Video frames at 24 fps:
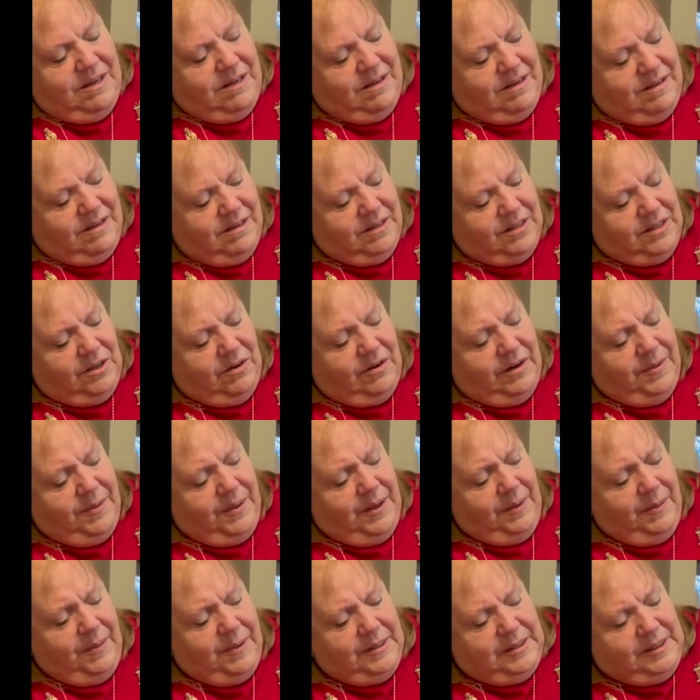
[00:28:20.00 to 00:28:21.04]
So I
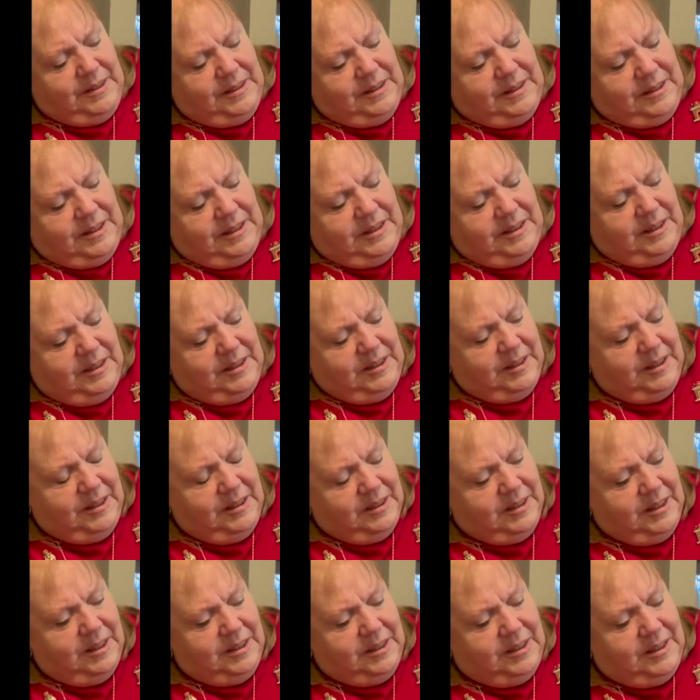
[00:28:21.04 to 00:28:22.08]
think this
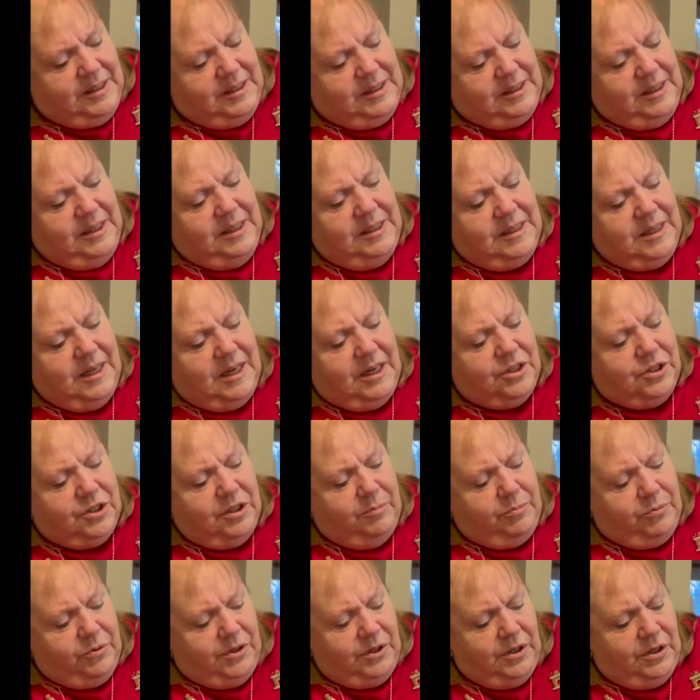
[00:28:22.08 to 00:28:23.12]
consistency is actually
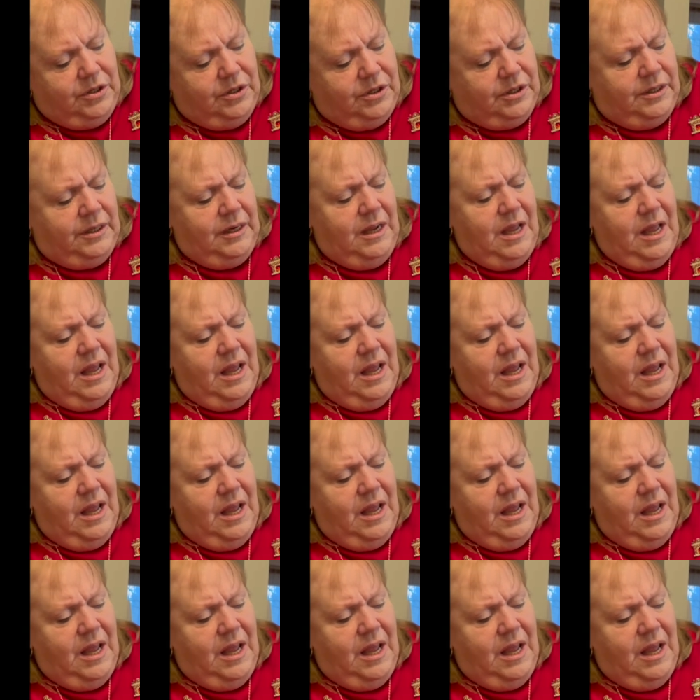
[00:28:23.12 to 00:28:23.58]
pretty good.